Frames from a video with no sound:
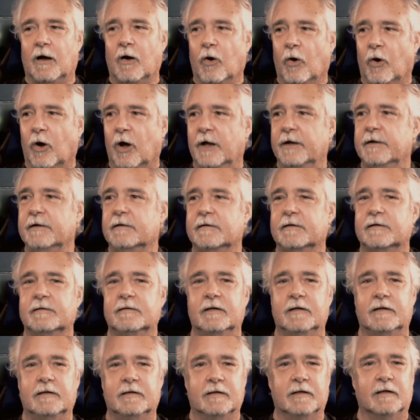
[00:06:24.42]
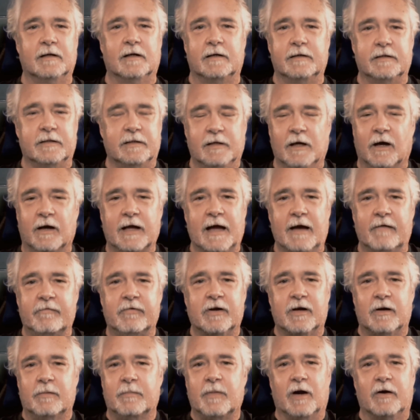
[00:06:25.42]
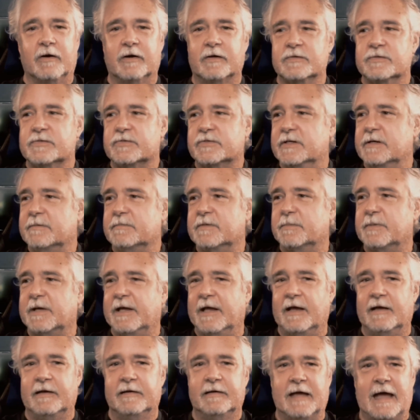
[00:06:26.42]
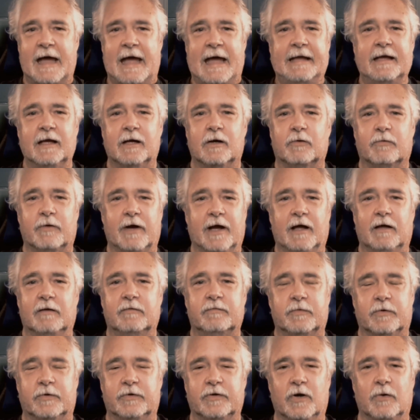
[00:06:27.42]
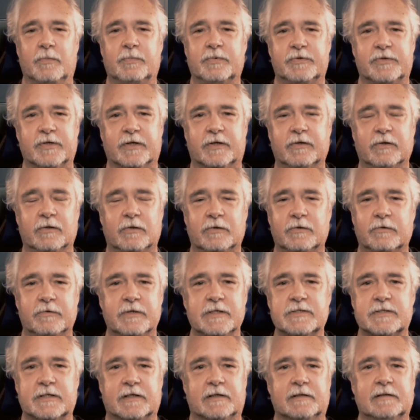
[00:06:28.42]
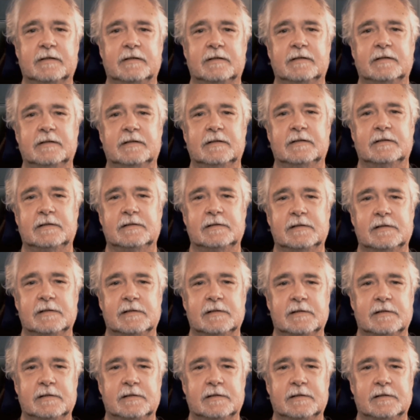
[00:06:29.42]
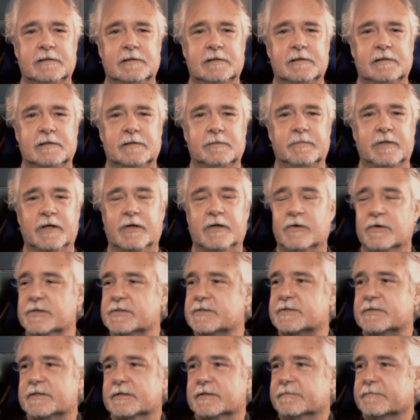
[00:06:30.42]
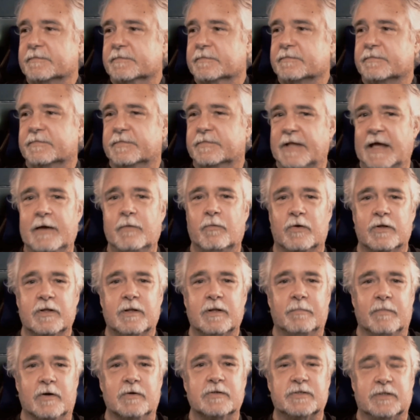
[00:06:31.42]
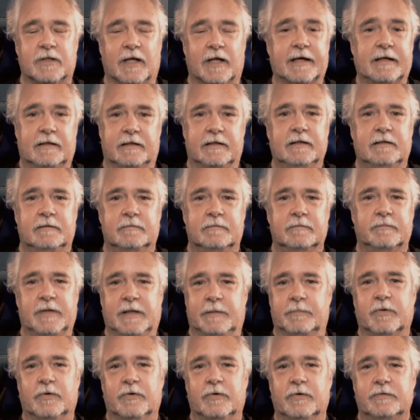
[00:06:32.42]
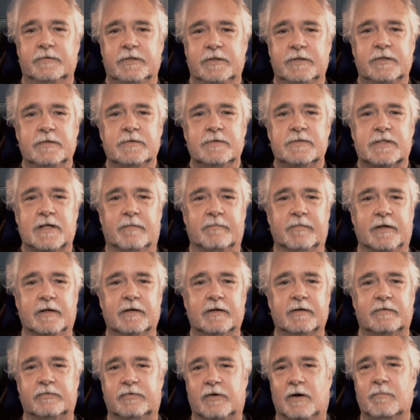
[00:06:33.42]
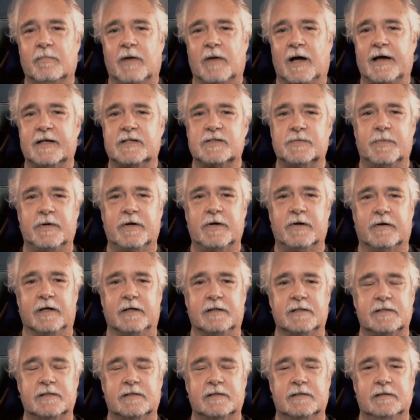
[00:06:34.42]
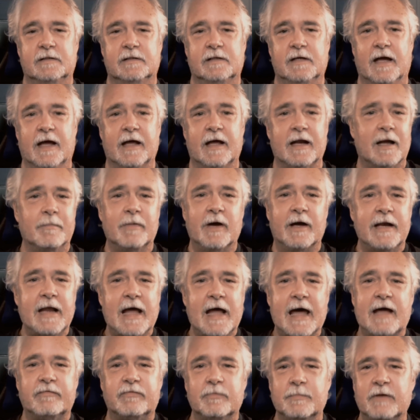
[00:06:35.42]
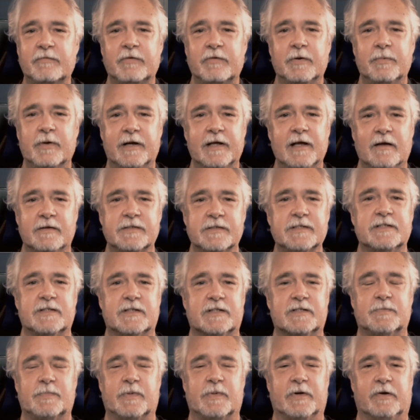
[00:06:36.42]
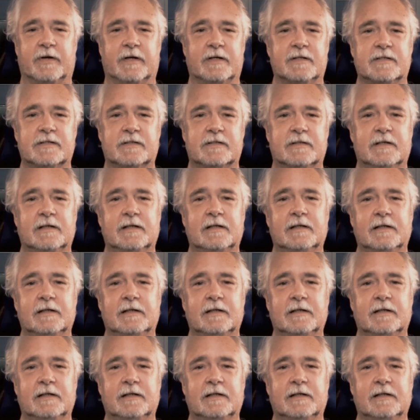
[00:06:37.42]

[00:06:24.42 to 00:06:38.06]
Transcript: on young African-Americans seemed to be hanging around for no particular reason, because they were the most likely people to do something from my experience. And I might add, from everybody else's experience.